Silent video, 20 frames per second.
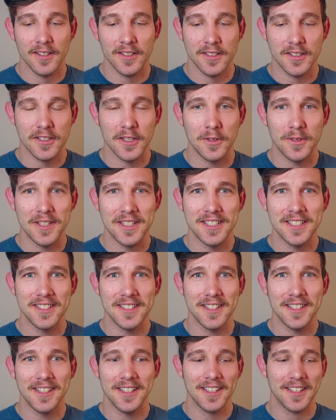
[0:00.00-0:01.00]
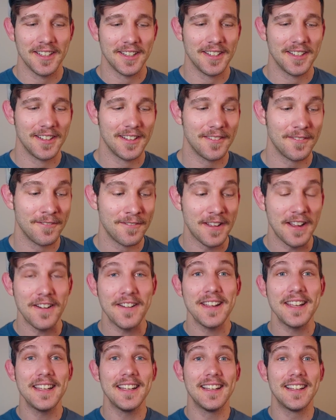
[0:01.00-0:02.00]
So this is a
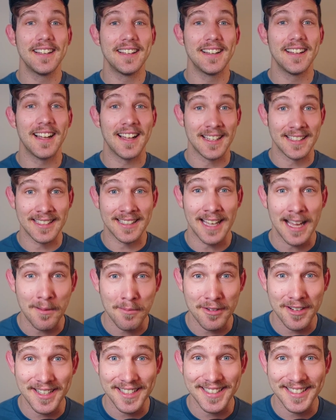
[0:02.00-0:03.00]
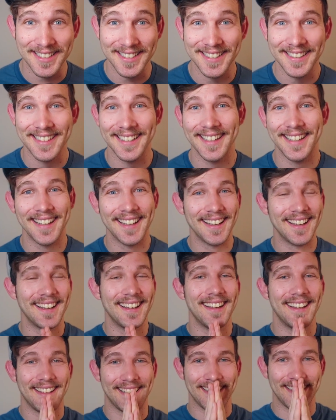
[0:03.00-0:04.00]
very elaborate,
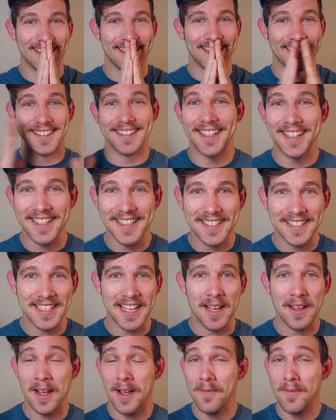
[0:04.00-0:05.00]
a lot of stuff.